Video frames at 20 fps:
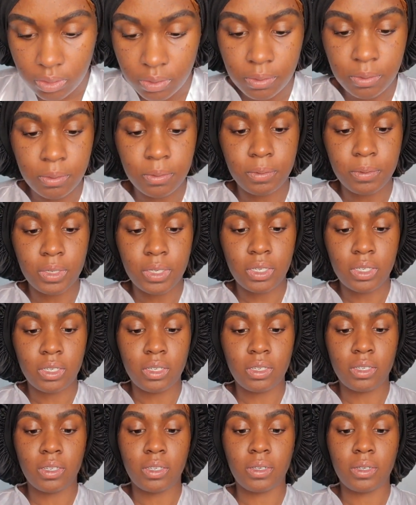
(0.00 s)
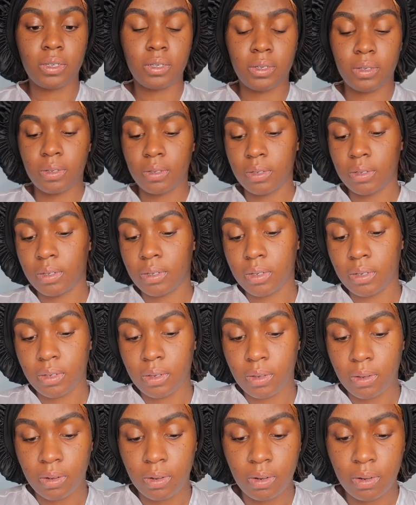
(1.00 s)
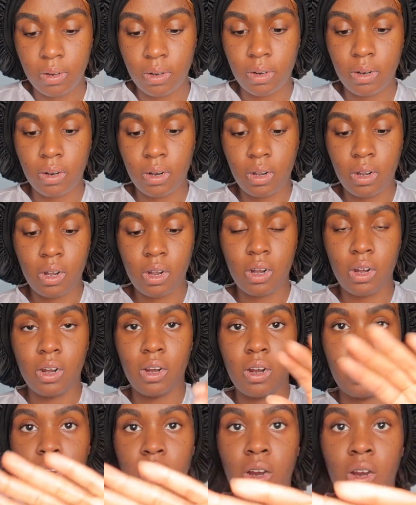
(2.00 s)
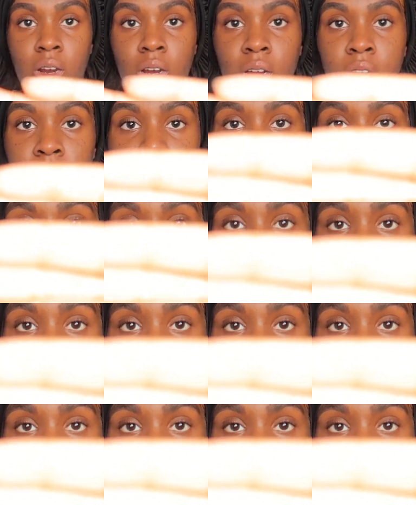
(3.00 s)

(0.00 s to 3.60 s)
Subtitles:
adult playlist to go along with your